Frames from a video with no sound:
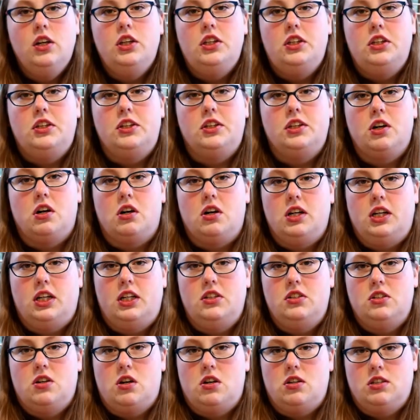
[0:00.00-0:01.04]
your
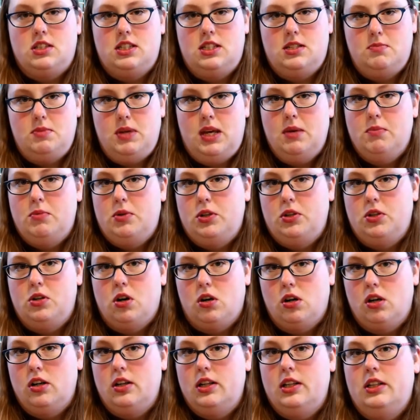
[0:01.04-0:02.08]
guardian dogs to be able to
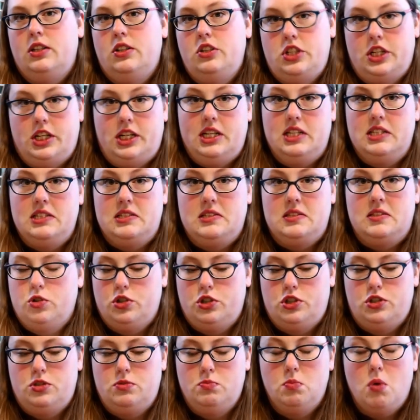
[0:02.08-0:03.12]
guard chickens or
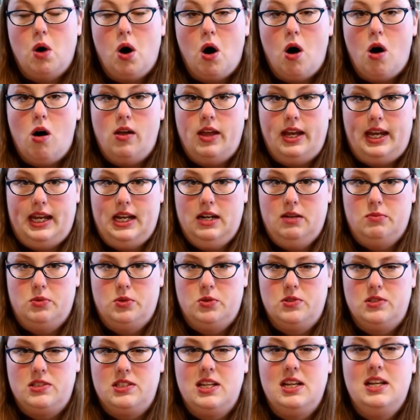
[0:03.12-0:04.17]
small
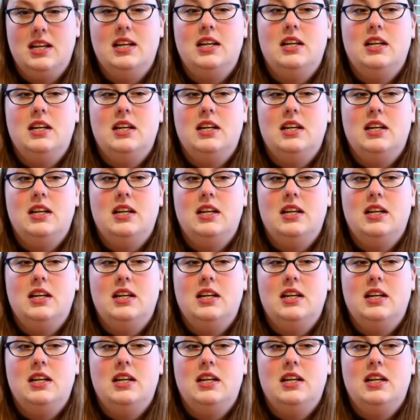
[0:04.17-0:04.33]
animals,